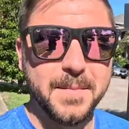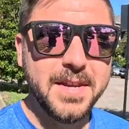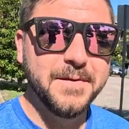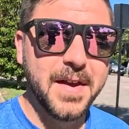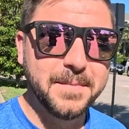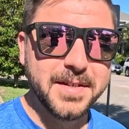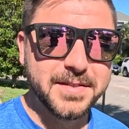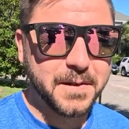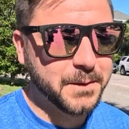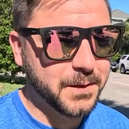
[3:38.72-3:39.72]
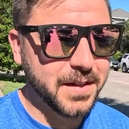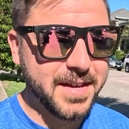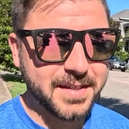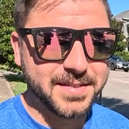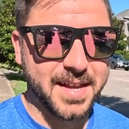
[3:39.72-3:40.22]
Many families
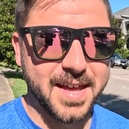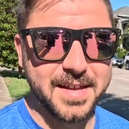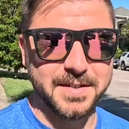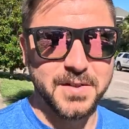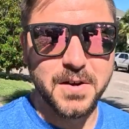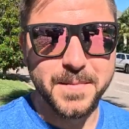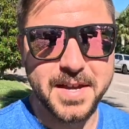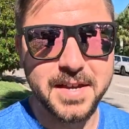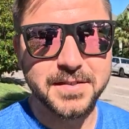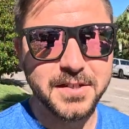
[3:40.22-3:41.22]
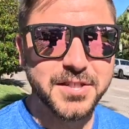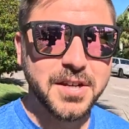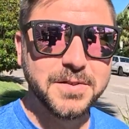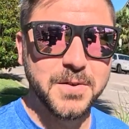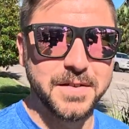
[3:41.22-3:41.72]
fleeing Santa Anna's army took
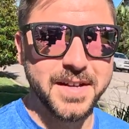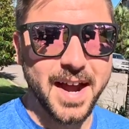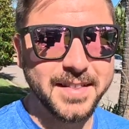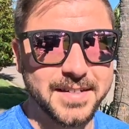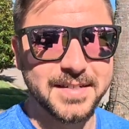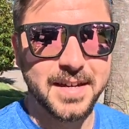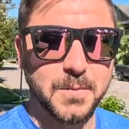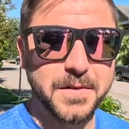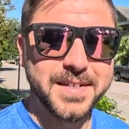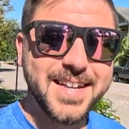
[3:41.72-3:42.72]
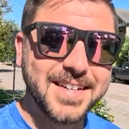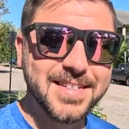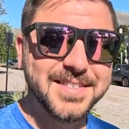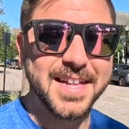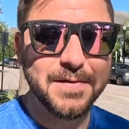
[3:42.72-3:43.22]
shelter on the island, where the
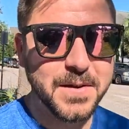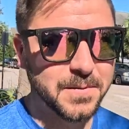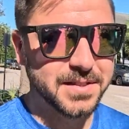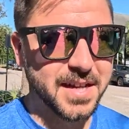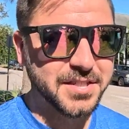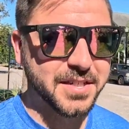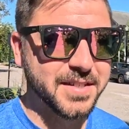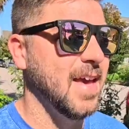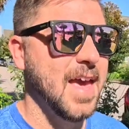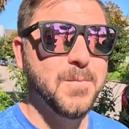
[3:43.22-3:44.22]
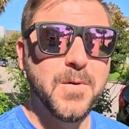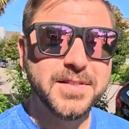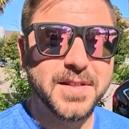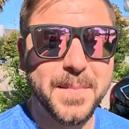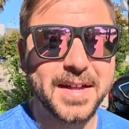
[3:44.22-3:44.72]
Texas Navy was stationed. And
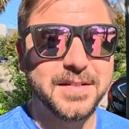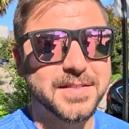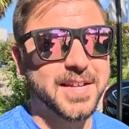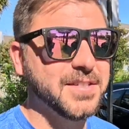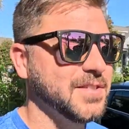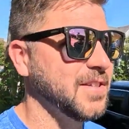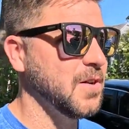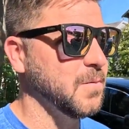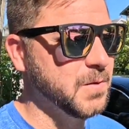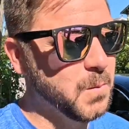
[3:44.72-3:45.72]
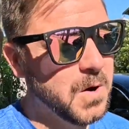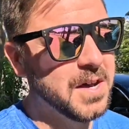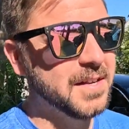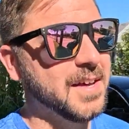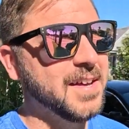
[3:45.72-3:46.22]
once the Battle of San Jacinto was
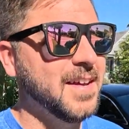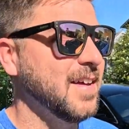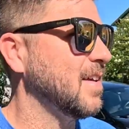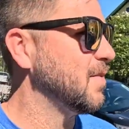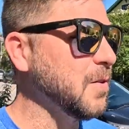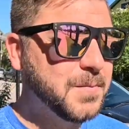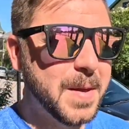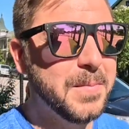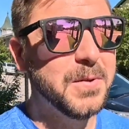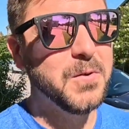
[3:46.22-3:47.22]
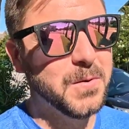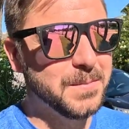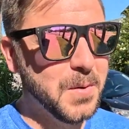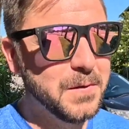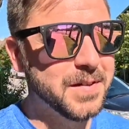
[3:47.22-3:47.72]
won, those people
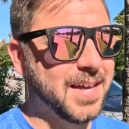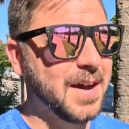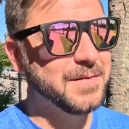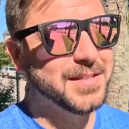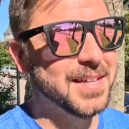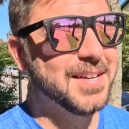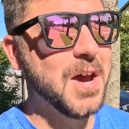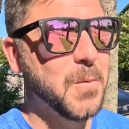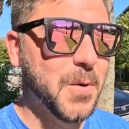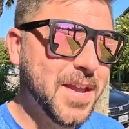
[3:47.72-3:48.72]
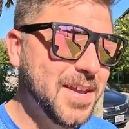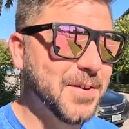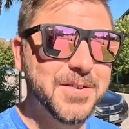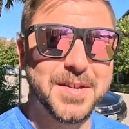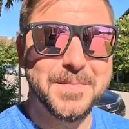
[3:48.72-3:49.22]
who'd moved to Galveston were
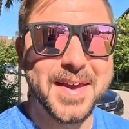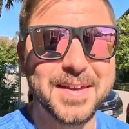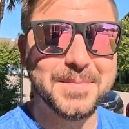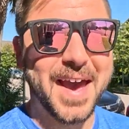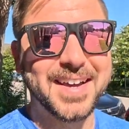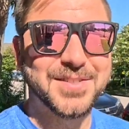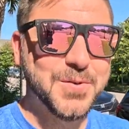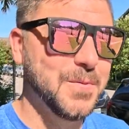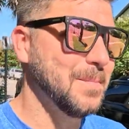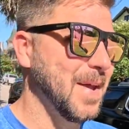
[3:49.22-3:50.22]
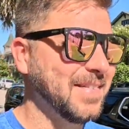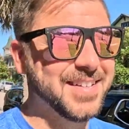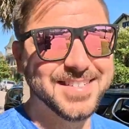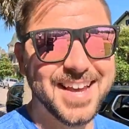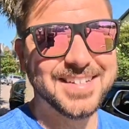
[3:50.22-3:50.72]
eager to make it back to
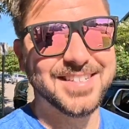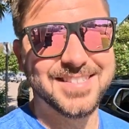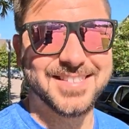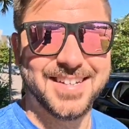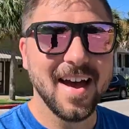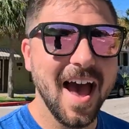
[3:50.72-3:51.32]
mainland Texas.